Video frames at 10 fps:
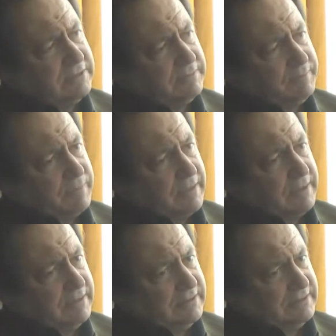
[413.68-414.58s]
say.
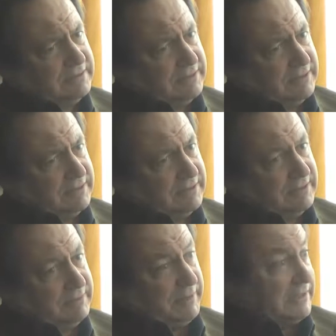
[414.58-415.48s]

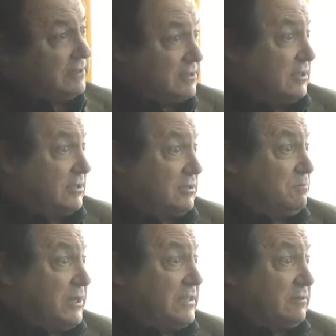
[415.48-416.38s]
But it's
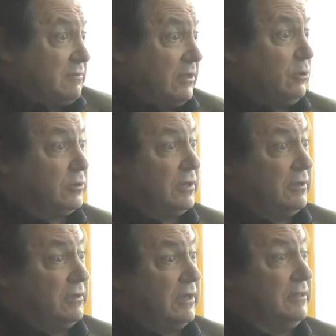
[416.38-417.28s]
impressive. They got
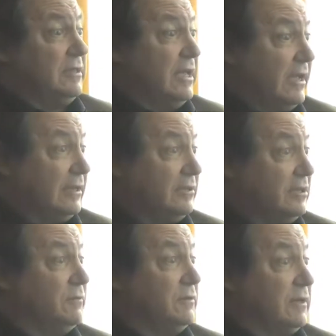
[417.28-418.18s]
at the end,
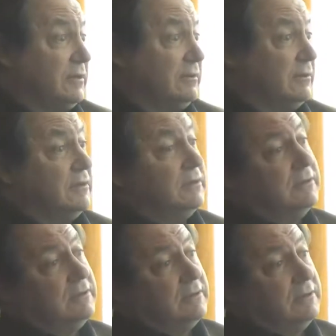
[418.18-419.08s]
even if
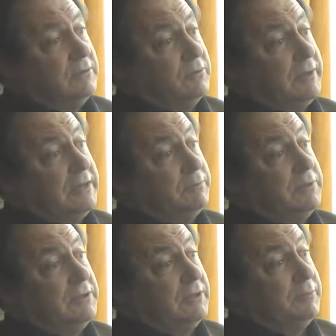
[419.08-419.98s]
you might
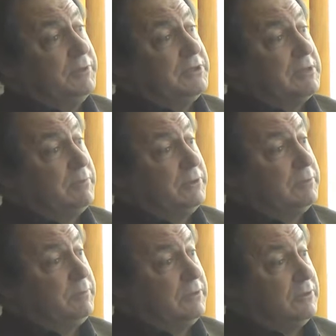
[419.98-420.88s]
be a little bit
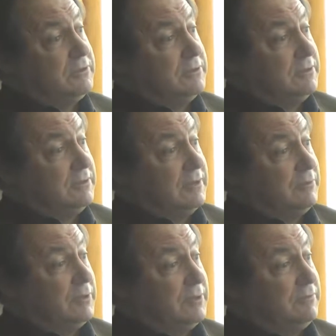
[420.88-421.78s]
disappointed because
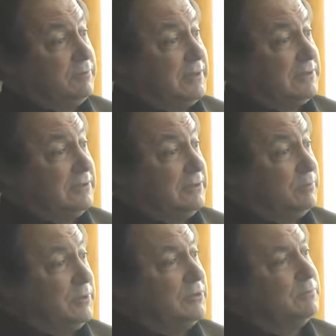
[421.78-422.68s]
they were even better in the
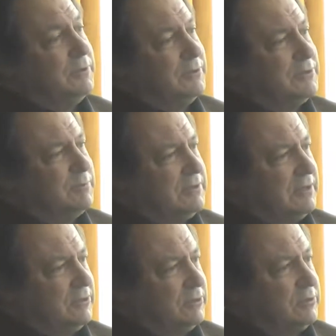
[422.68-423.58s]
opinion polls, but
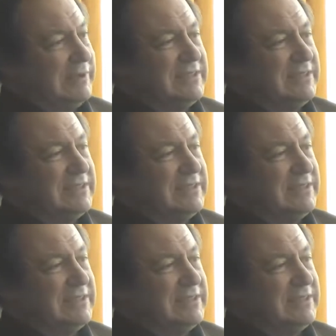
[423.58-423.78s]
they got